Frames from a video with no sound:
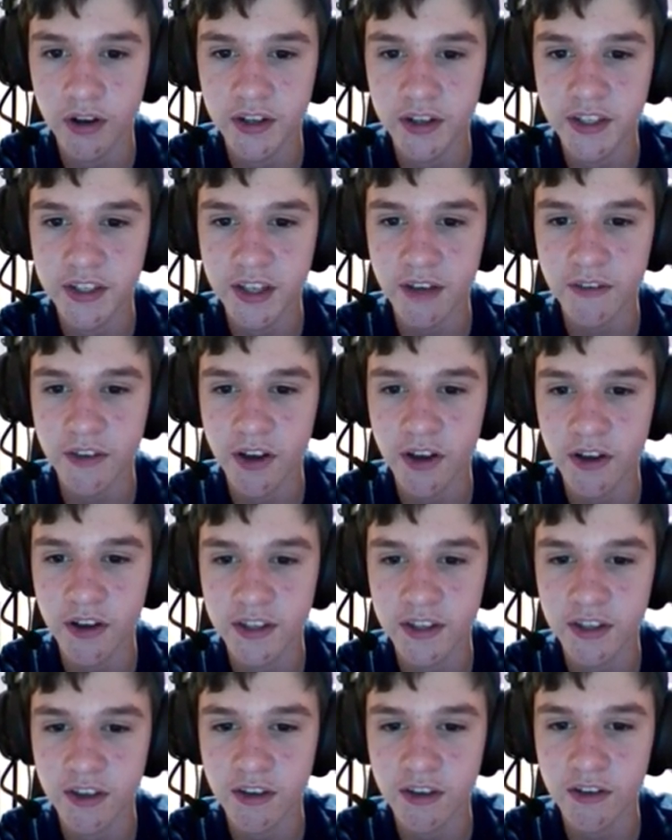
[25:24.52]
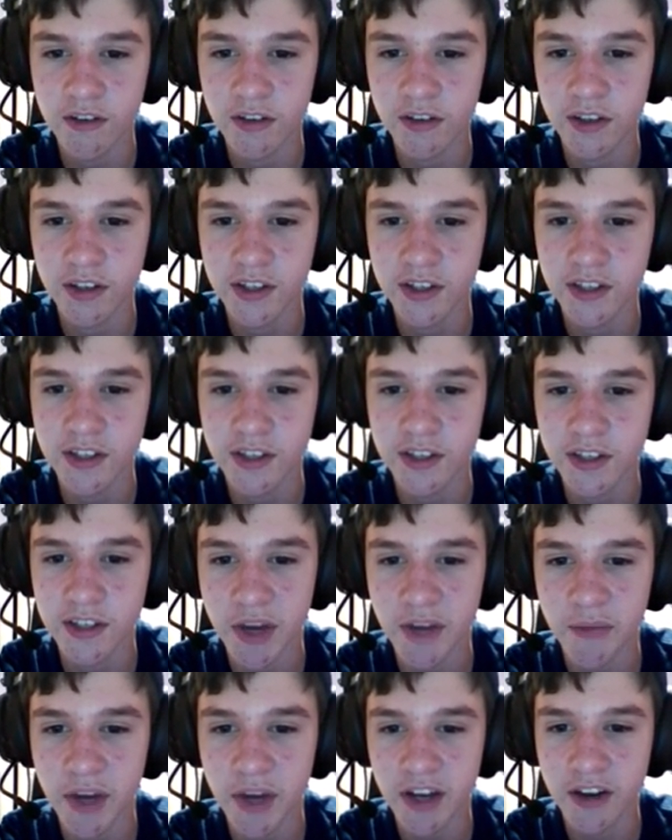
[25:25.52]
stuffed dog is cute. It looks just
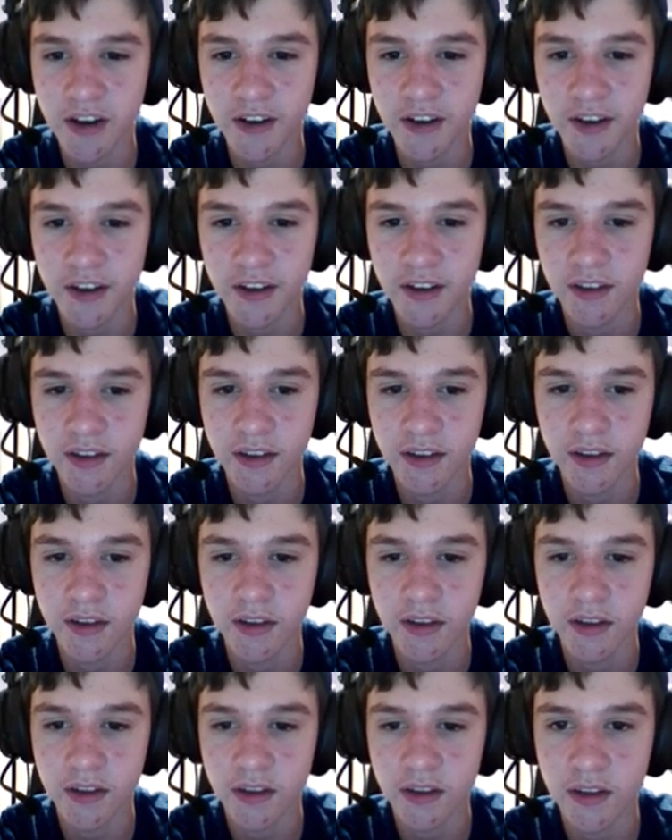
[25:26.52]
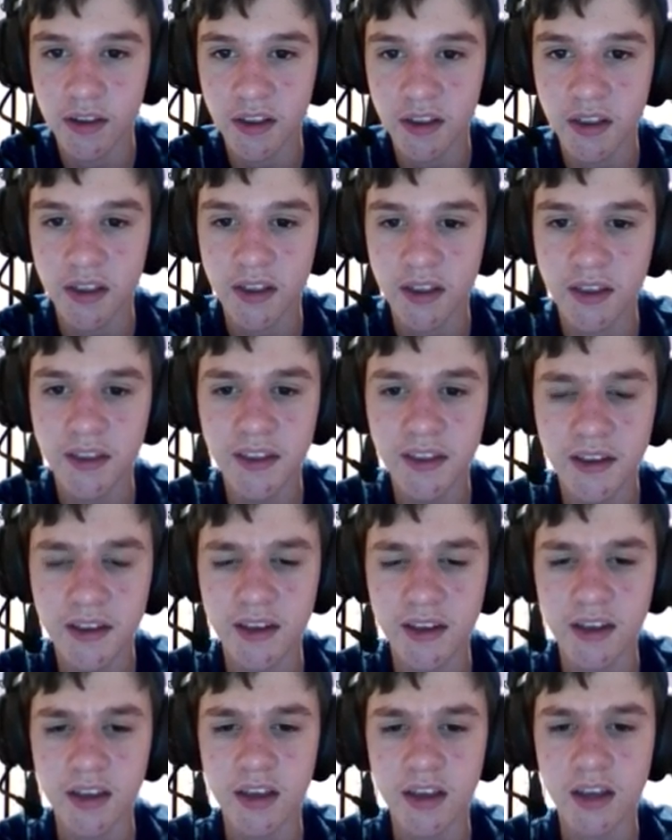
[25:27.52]
like my dog. Look,
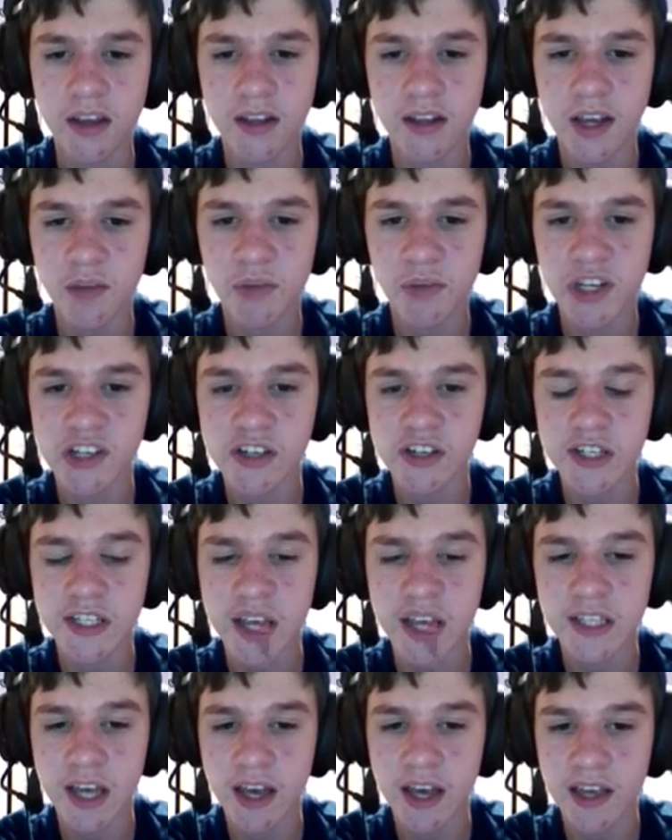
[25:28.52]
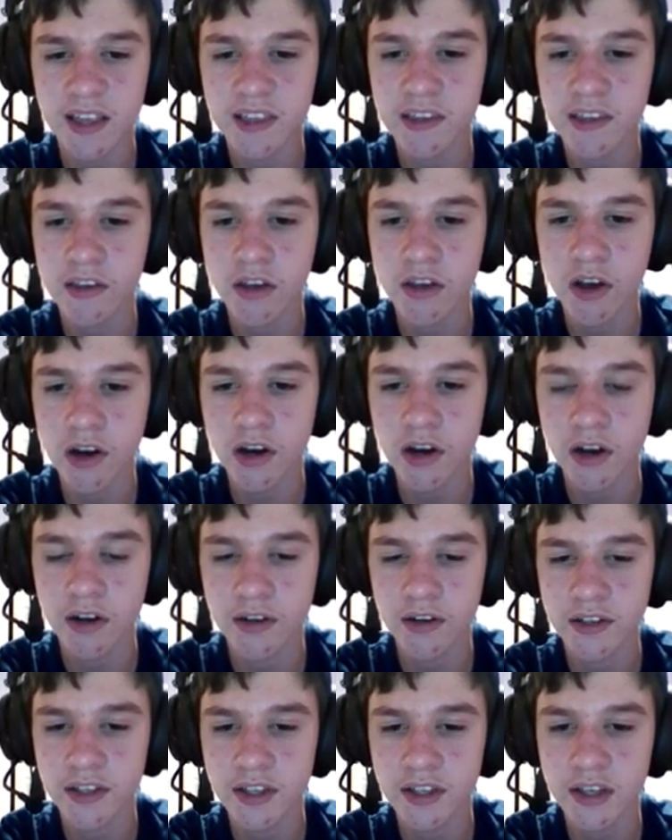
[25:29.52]
in that picture, she's got a little heart on
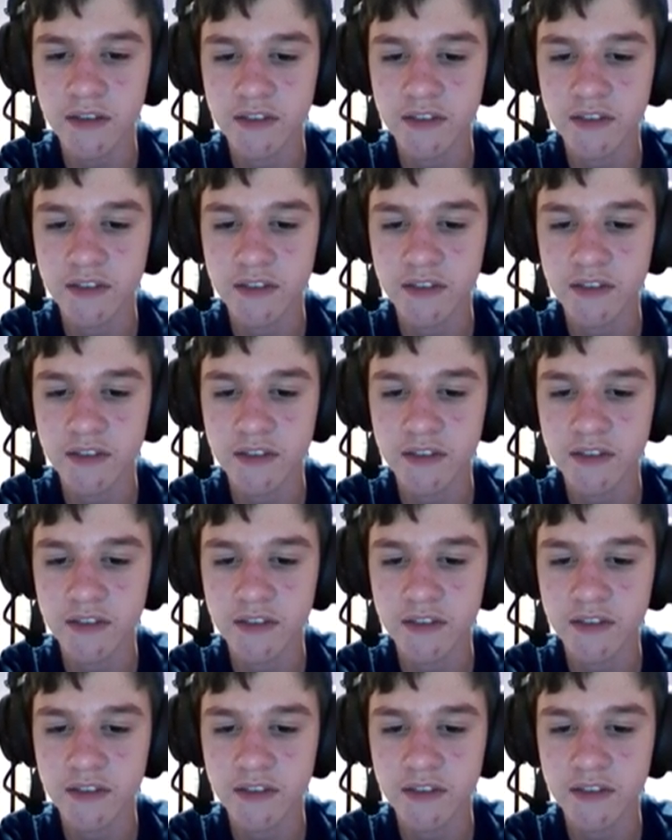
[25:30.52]
her sleeve,